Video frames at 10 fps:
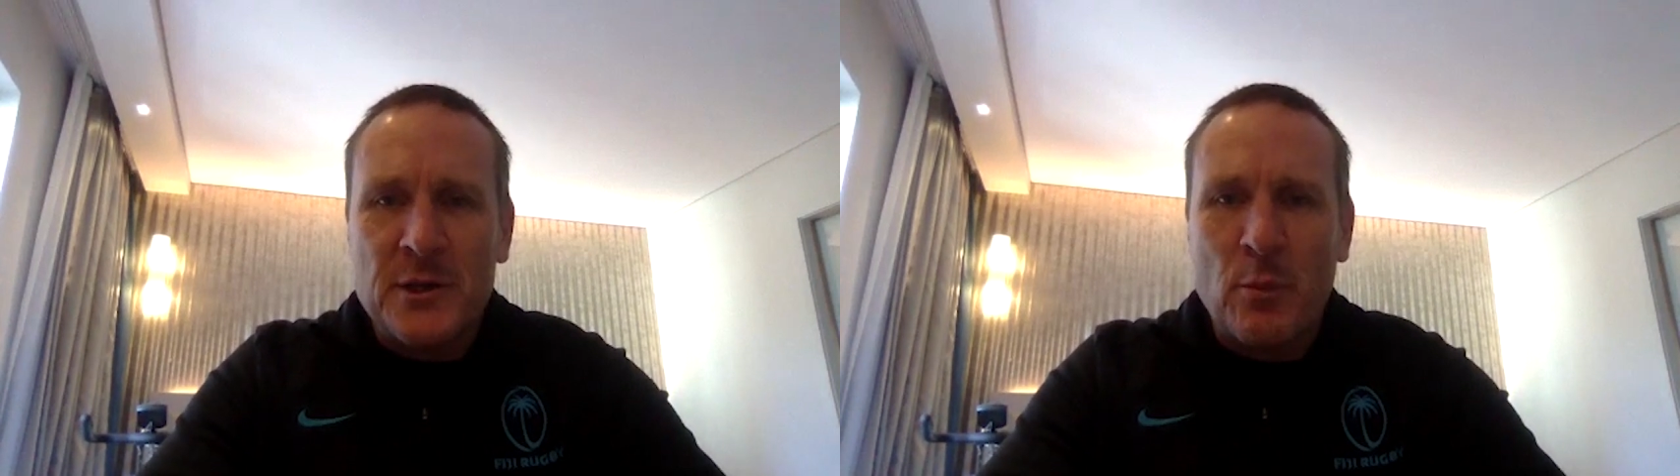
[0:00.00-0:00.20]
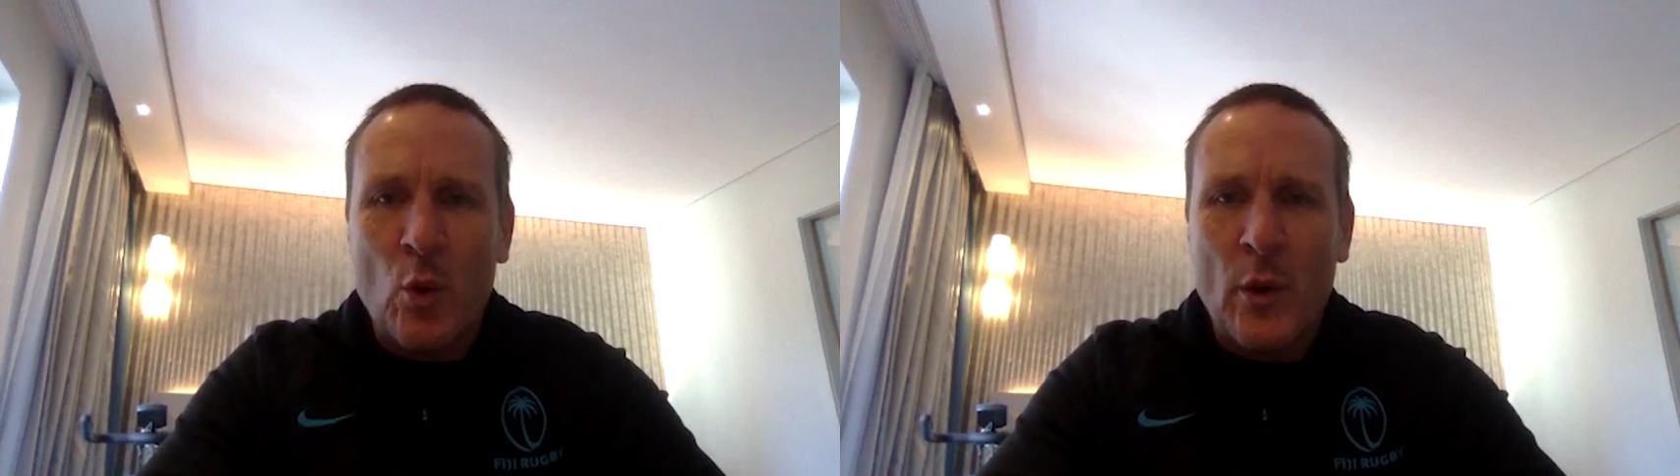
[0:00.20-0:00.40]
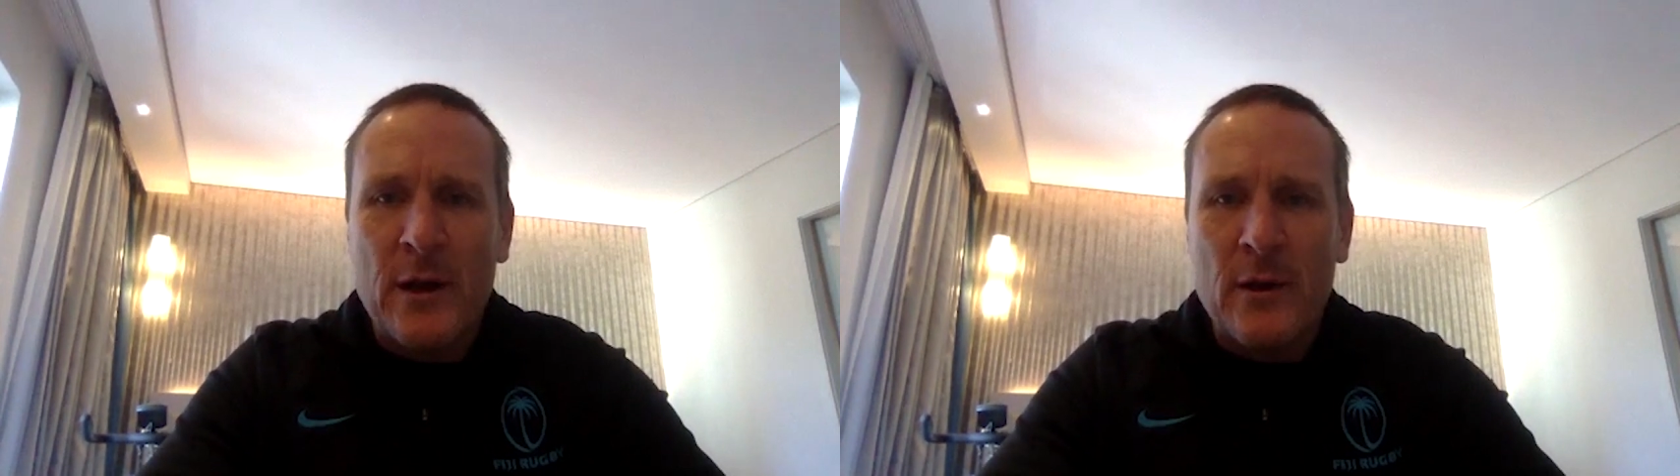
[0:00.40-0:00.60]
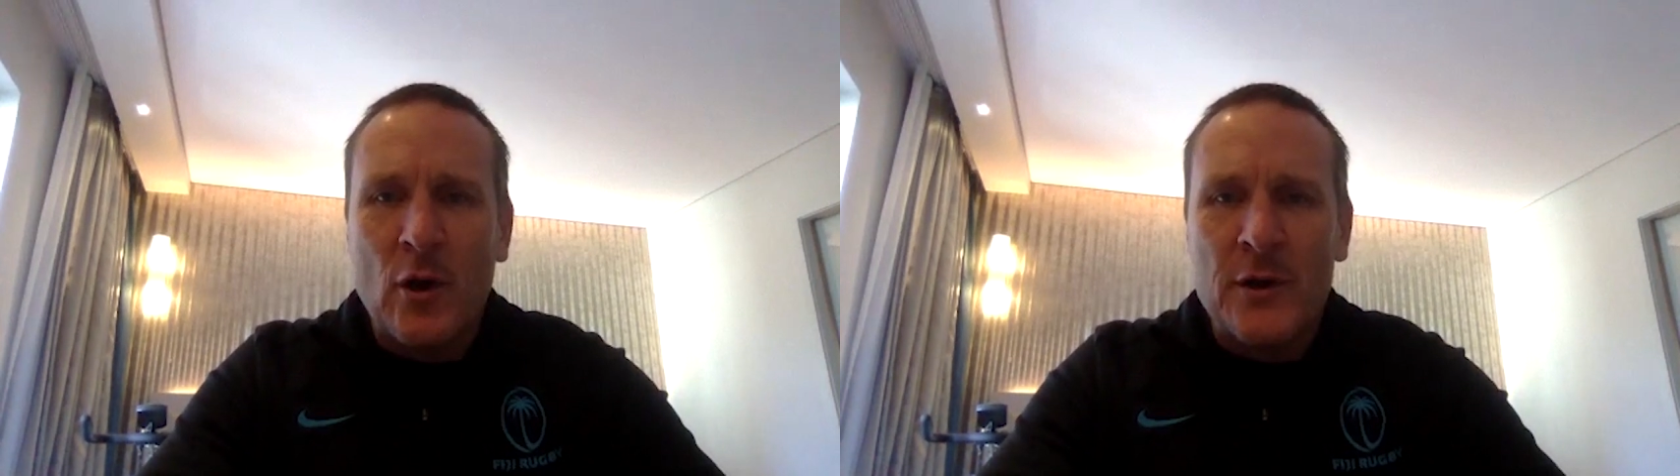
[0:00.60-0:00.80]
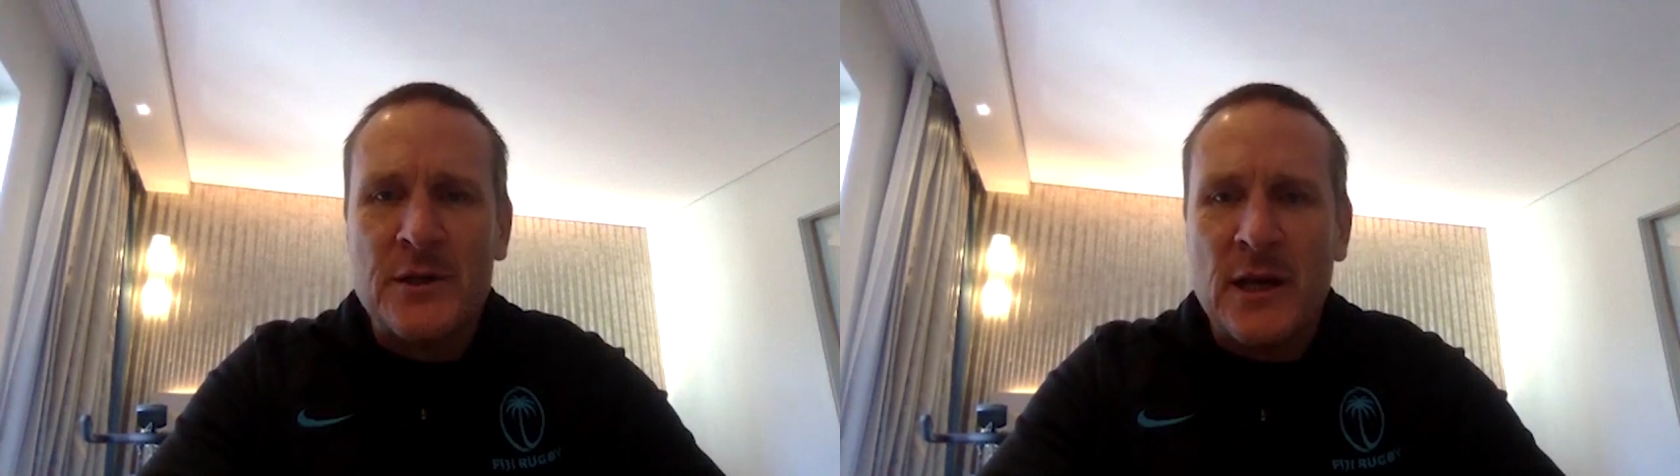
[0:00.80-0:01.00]
supporting
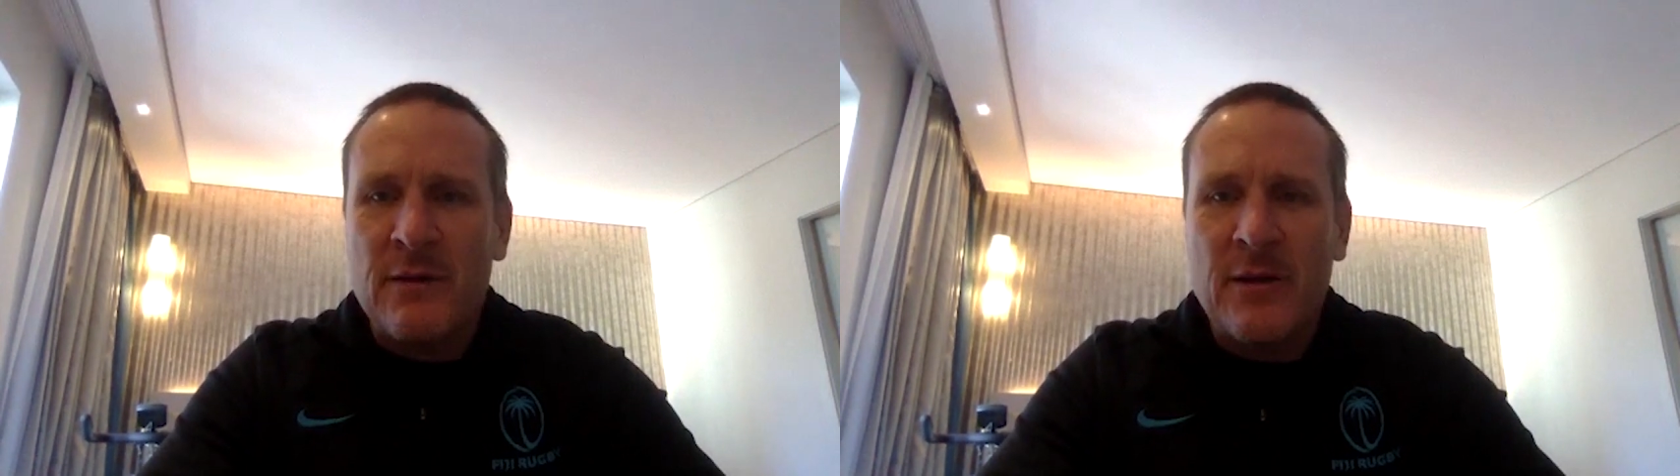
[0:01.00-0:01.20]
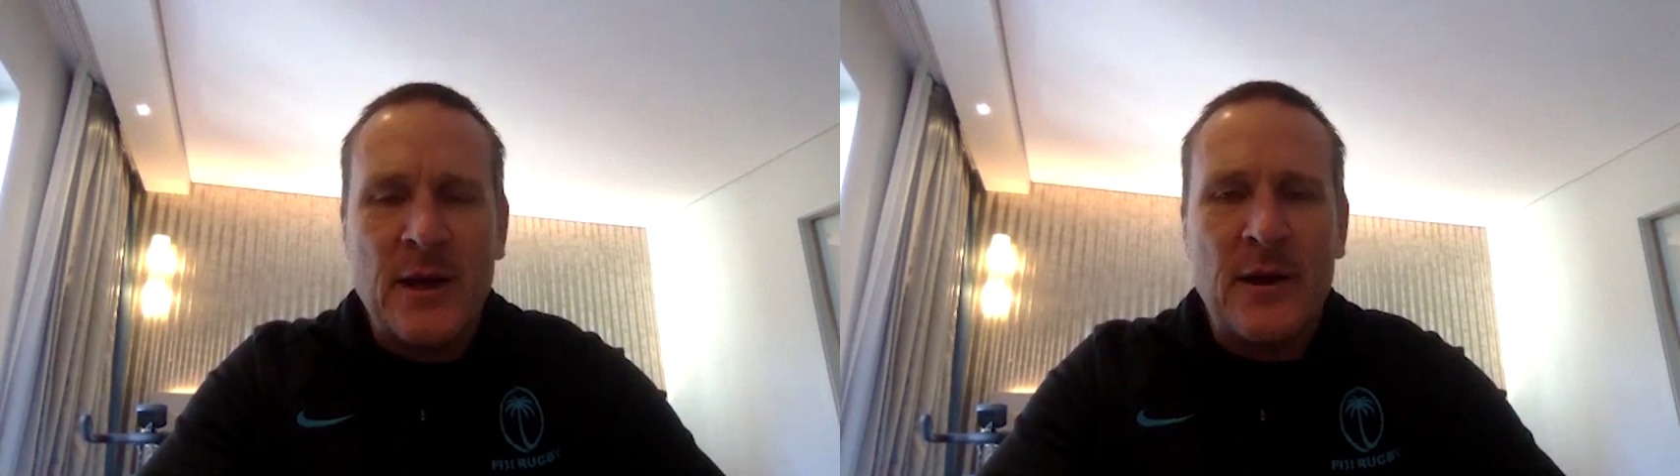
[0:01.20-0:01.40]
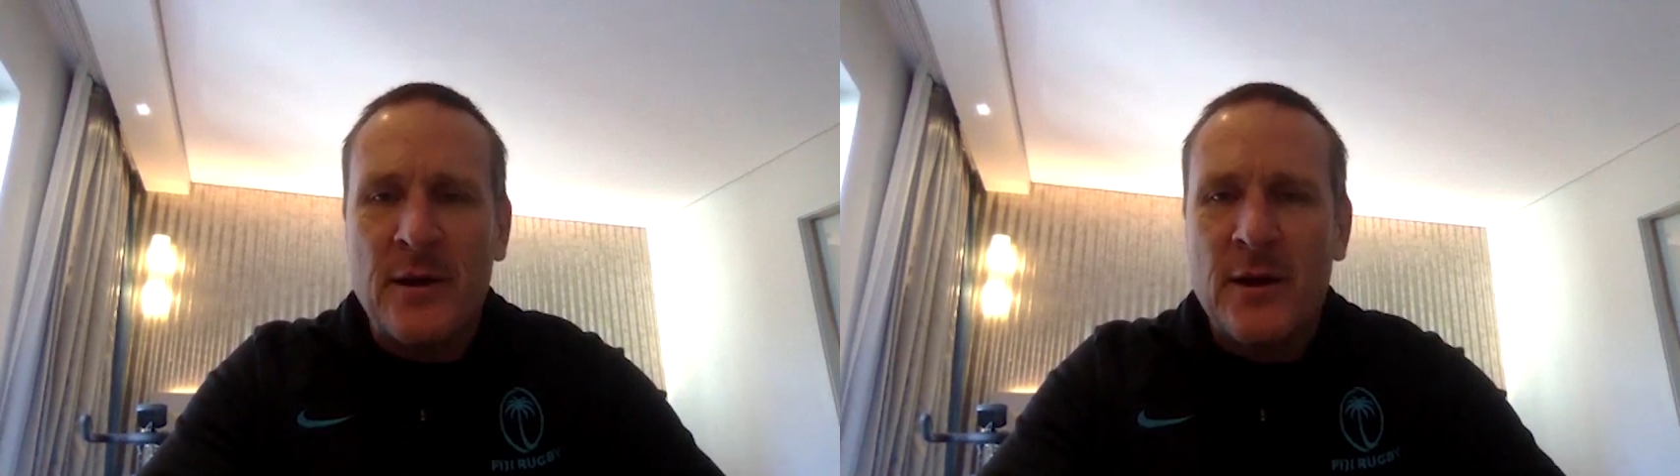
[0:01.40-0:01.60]
on the TV.